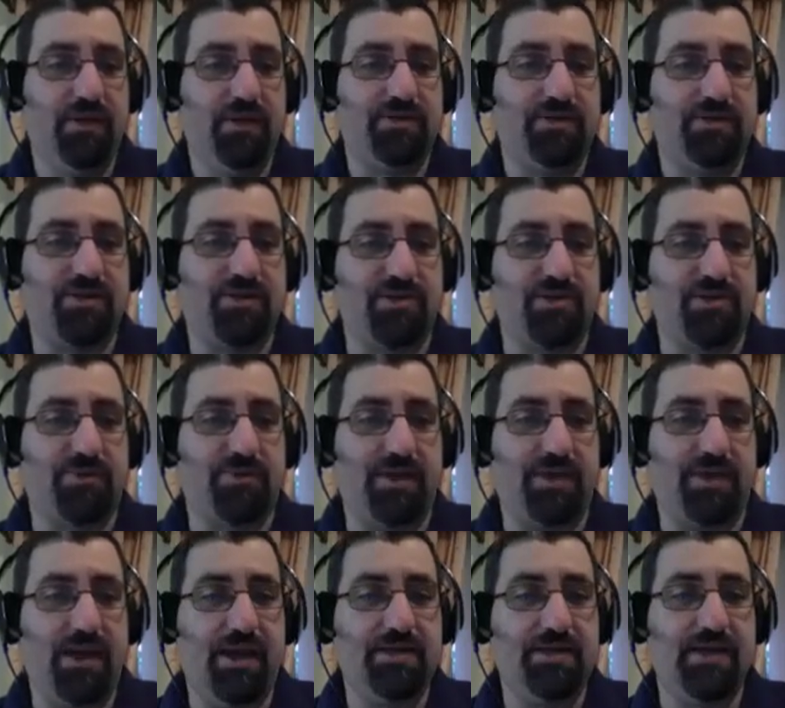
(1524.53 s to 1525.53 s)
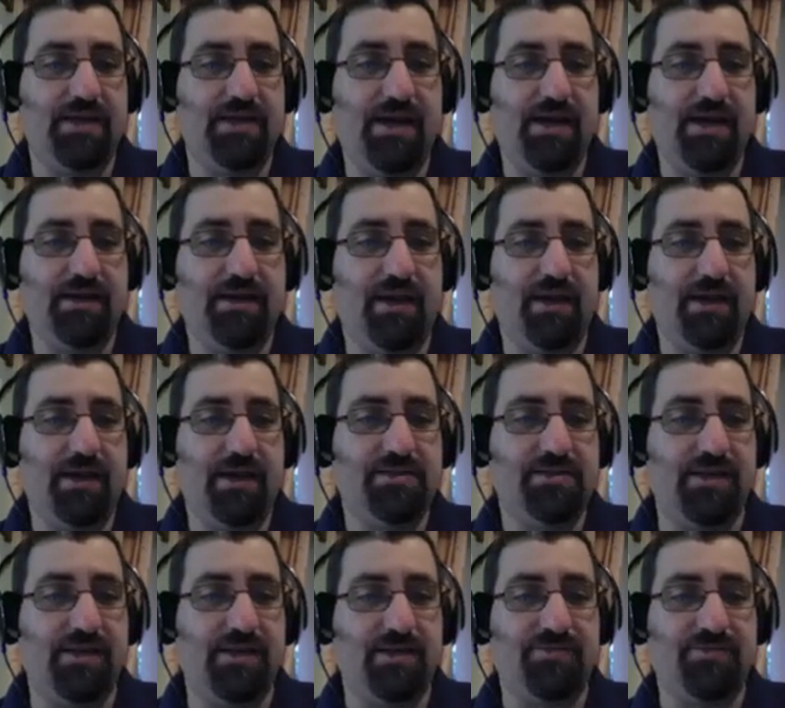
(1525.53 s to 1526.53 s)
It starts with the A tag. A
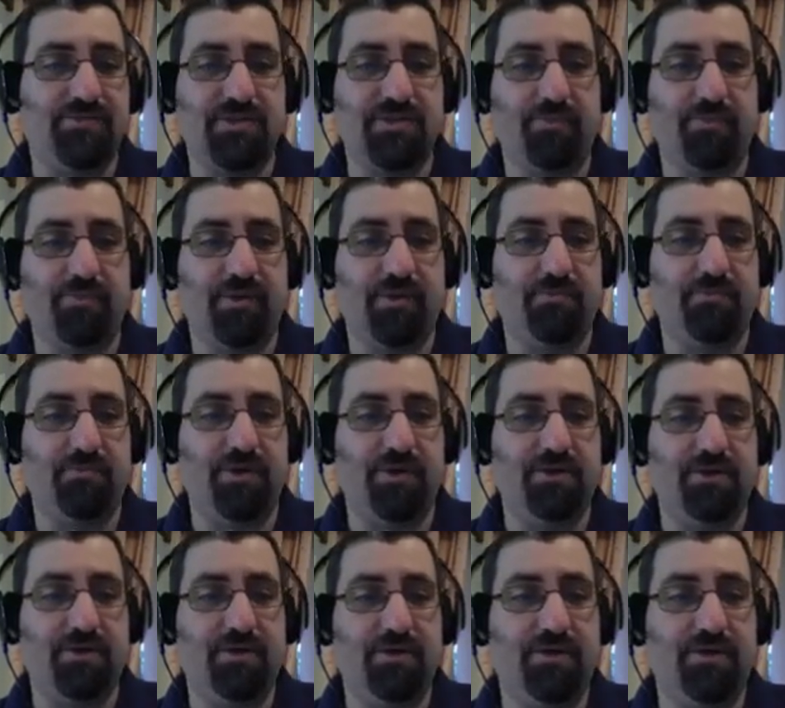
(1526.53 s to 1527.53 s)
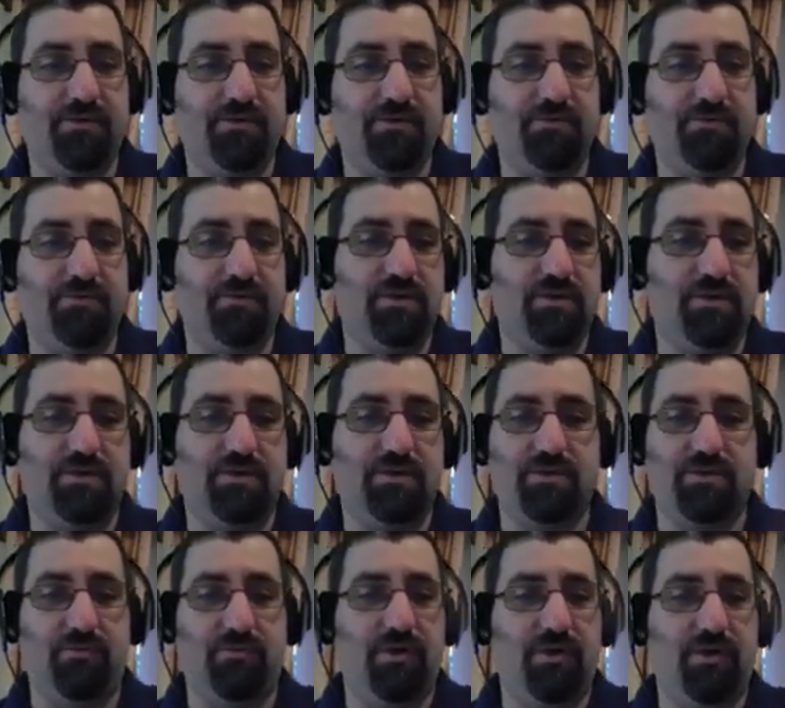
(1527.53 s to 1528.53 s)
stands for something, but you
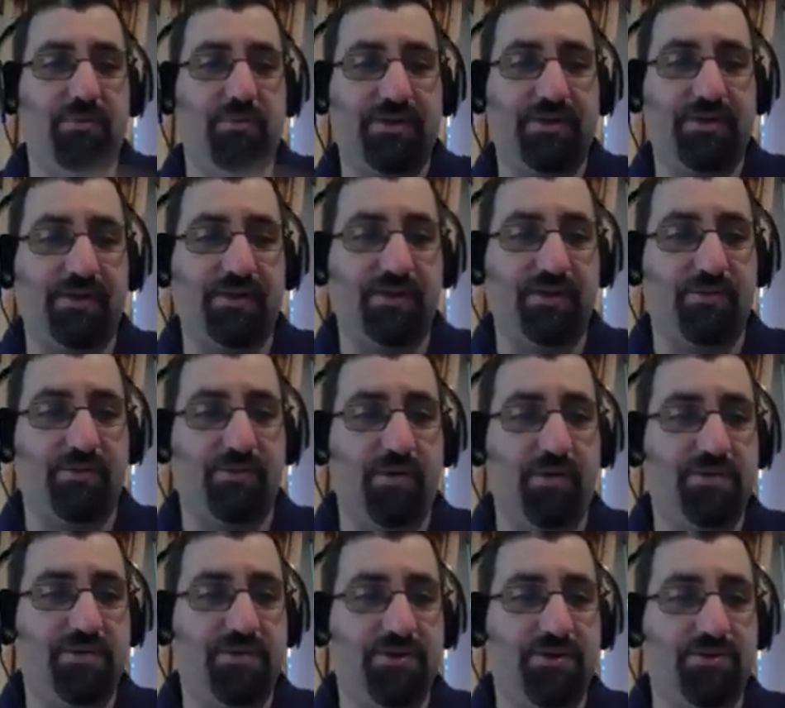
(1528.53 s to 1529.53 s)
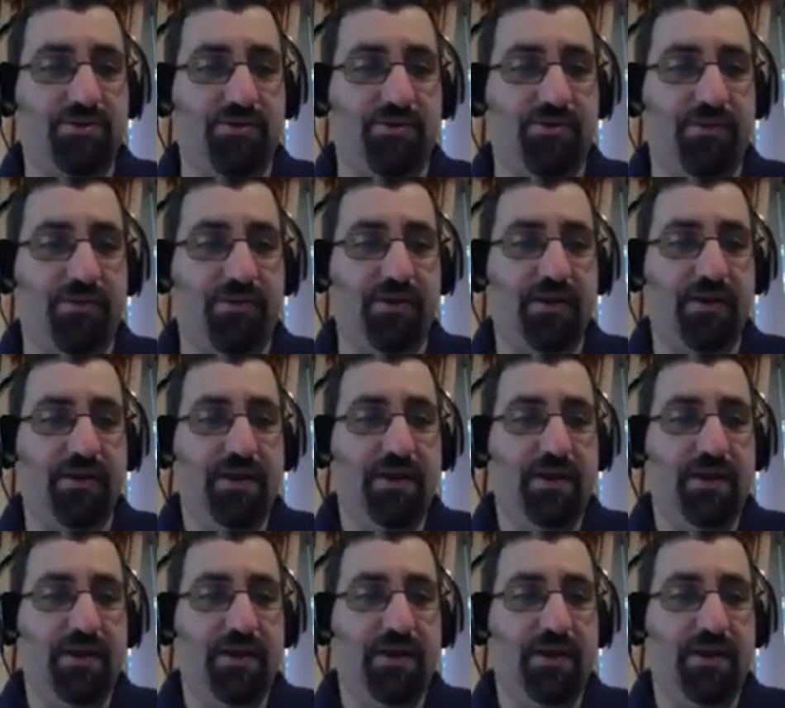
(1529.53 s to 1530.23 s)
don't worry about that. That's a web teacher sort of thing.